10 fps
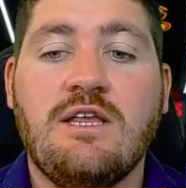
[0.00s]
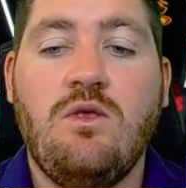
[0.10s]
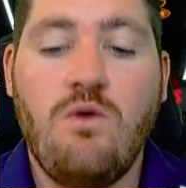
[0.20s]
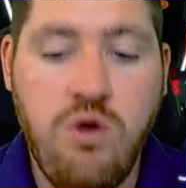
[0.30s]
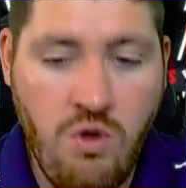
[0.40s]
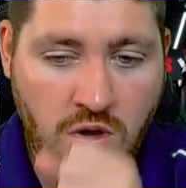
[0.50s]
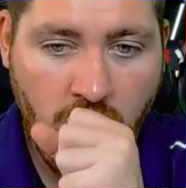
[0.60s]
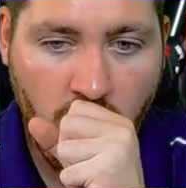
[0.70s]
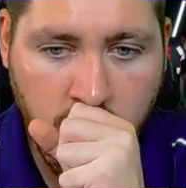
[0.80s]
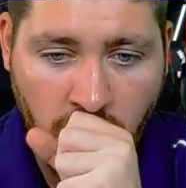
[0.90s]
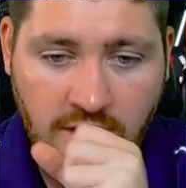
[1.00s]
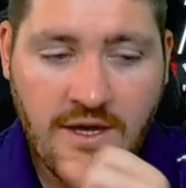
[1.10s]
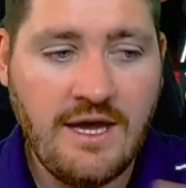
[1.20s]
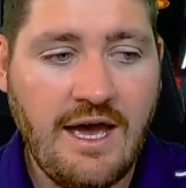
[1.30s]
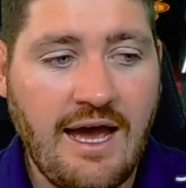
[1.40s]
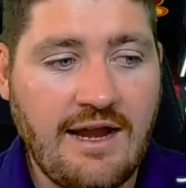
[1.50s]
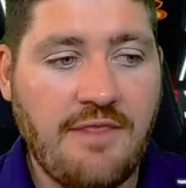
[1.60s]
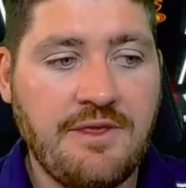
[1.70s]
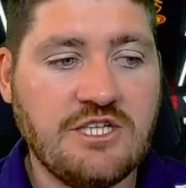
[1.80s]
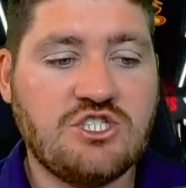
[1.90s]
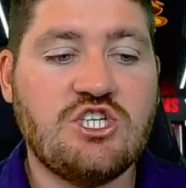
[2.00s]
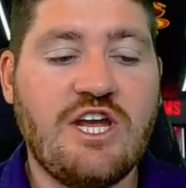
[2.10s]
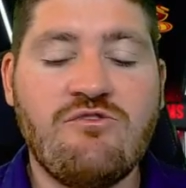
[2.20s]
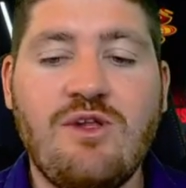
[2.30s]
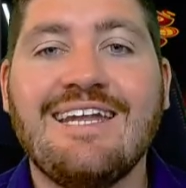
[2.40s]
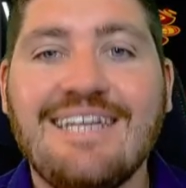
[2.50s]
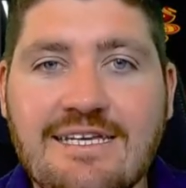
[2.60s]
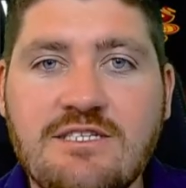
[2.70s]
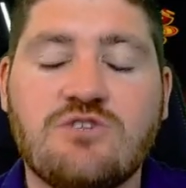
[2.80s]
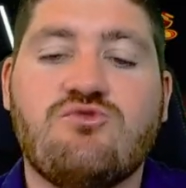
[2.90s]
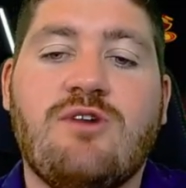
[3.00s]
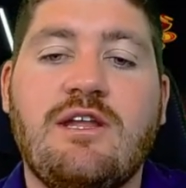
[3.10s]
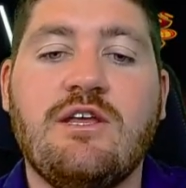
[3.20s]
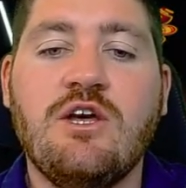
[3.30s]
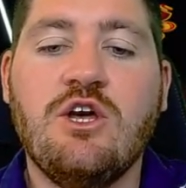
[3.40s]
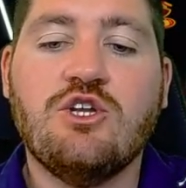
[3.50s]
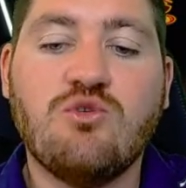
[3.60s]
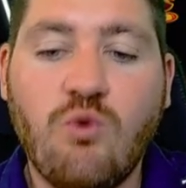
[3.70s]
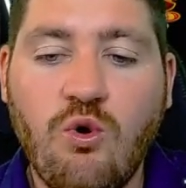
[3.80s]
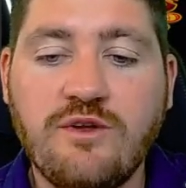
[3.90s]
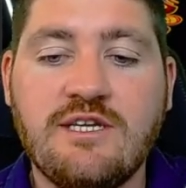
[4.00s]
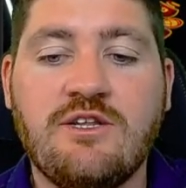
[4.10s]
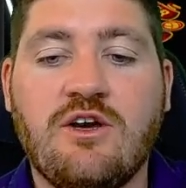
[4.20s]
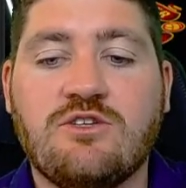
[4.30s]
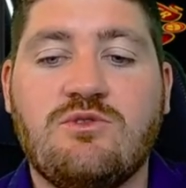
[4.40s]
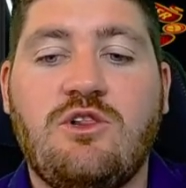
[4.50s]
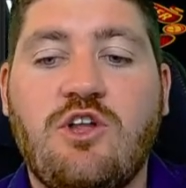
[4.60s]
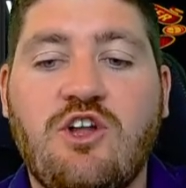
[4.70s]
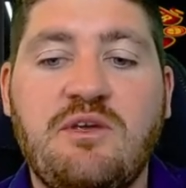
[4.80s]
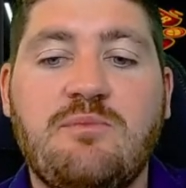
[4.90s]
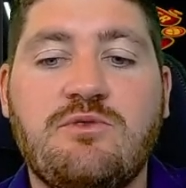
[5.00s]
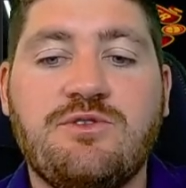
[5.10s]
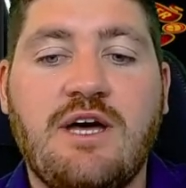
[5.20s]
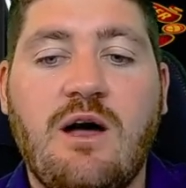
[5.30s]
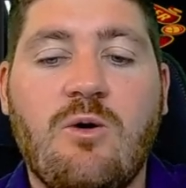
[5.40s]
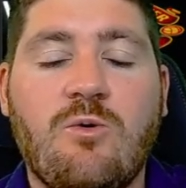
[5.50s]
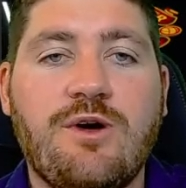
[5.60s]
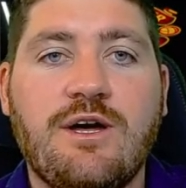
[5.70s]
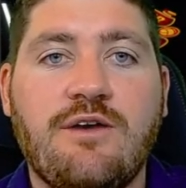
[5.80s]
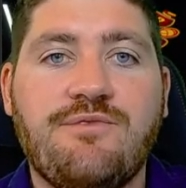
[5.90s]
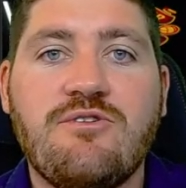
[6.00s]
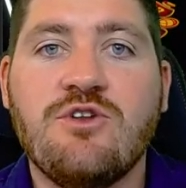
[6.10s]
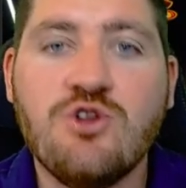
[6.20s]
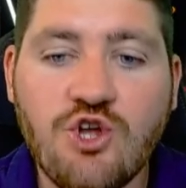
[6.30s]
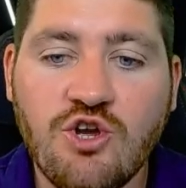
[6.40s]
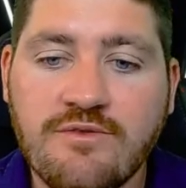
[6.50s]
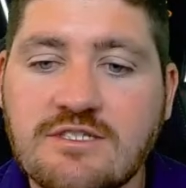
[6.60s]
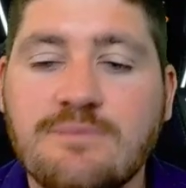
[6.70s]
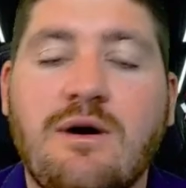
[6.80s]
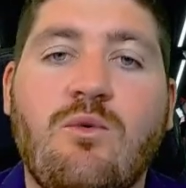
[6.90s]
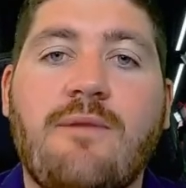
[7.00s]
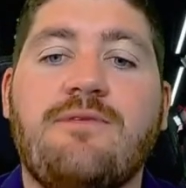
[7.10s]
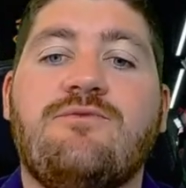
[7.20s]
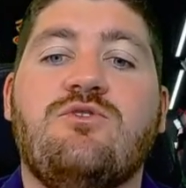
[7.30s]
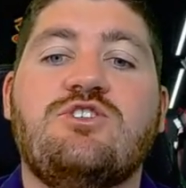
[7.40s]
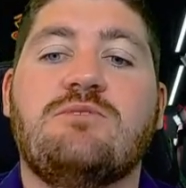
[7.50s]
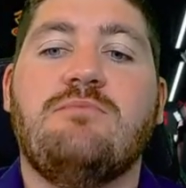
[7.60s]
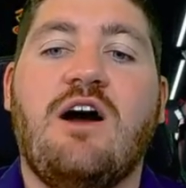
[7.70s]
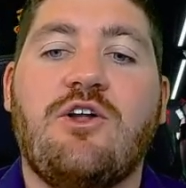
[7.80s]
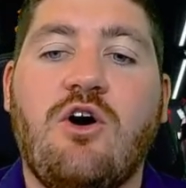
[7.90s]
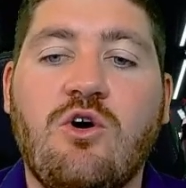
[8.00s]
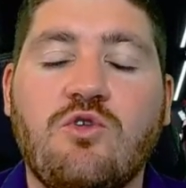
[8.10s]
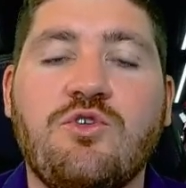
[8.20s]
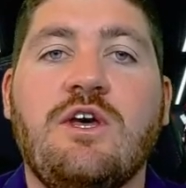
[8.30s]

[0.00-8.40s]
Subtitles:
and I think a general uneasiness really towards INEOS, with a lot of people now very nervous about what the future might hold